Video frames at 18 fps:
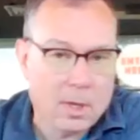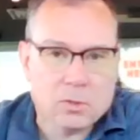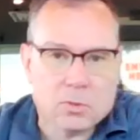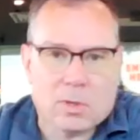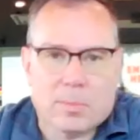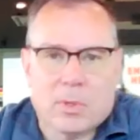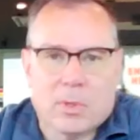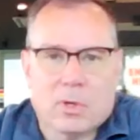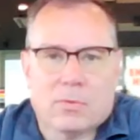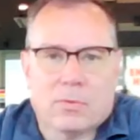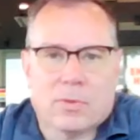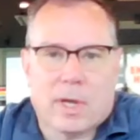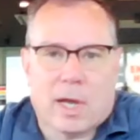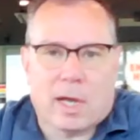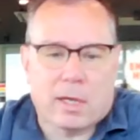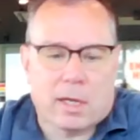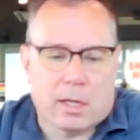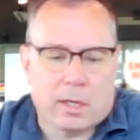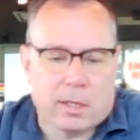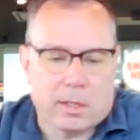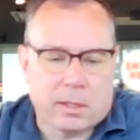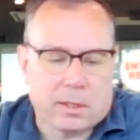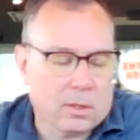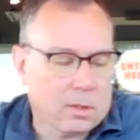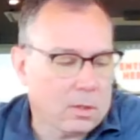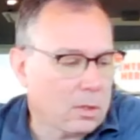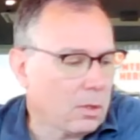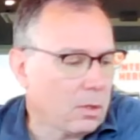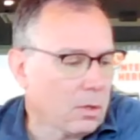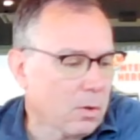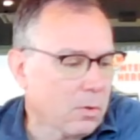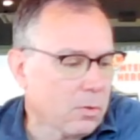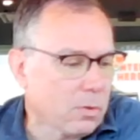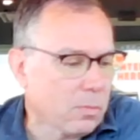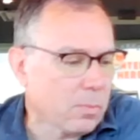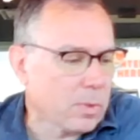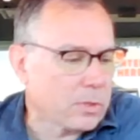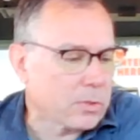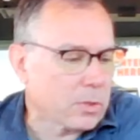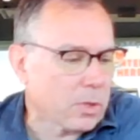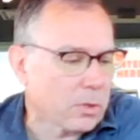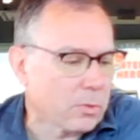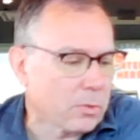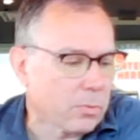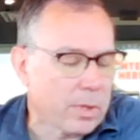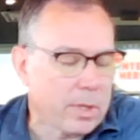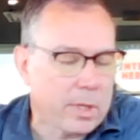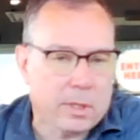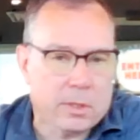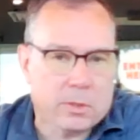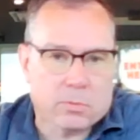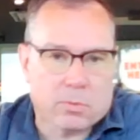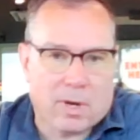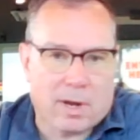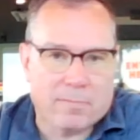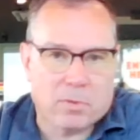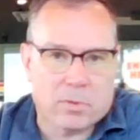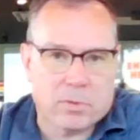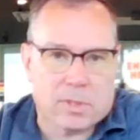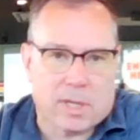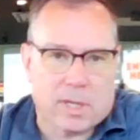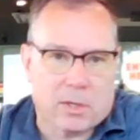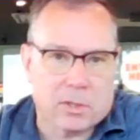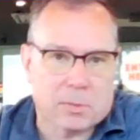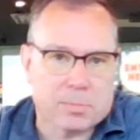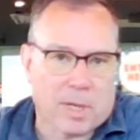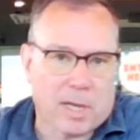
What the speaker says: So I'm here at the IONNA Gardner Rechargery Drivers Lounge.